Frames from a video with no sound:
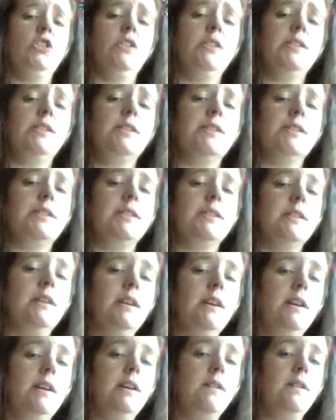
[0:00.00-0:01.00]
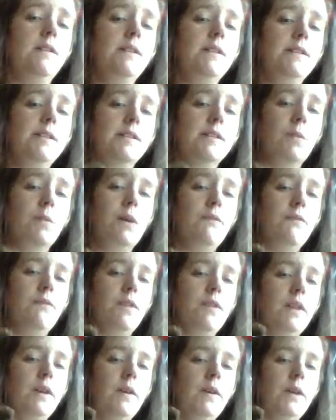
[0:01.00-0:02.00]
This is what
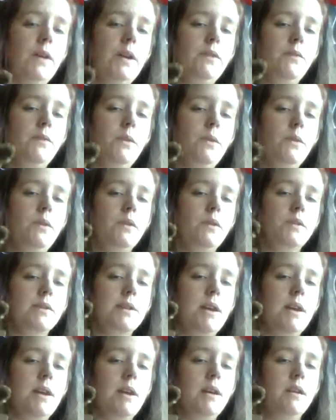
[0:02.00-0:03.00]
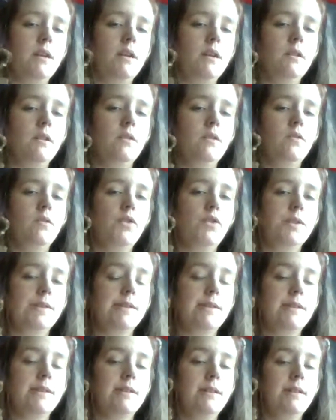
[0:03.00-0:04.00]
valerian root looks like,
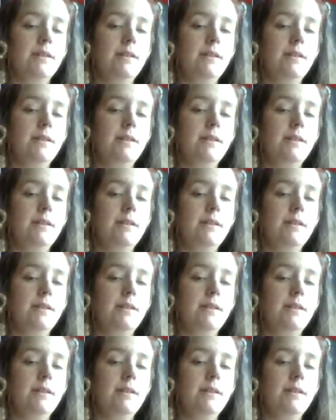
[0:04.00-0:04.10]
just